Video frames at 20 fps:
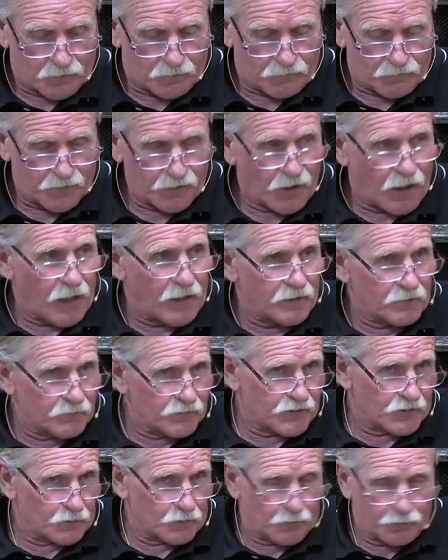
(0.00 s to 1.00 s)
the
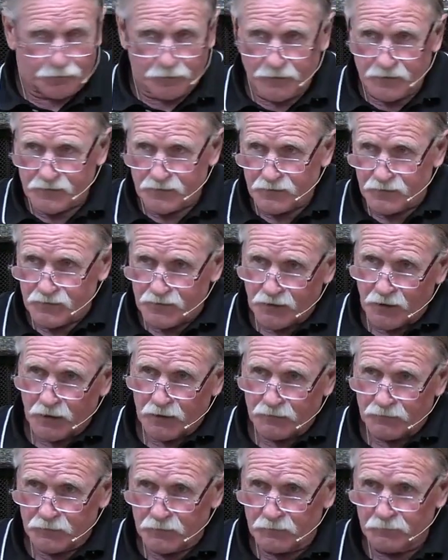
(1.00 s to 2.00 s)
items that were placed inside
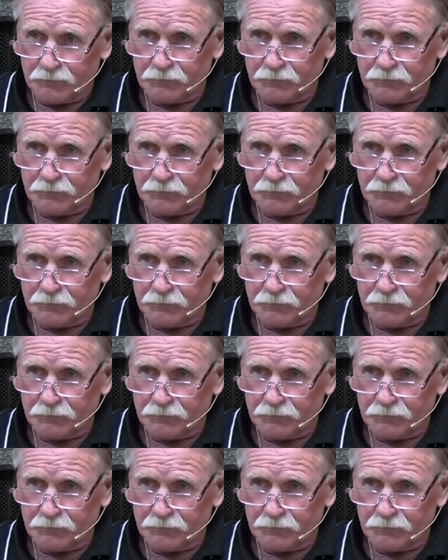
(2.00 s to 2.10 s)
of it.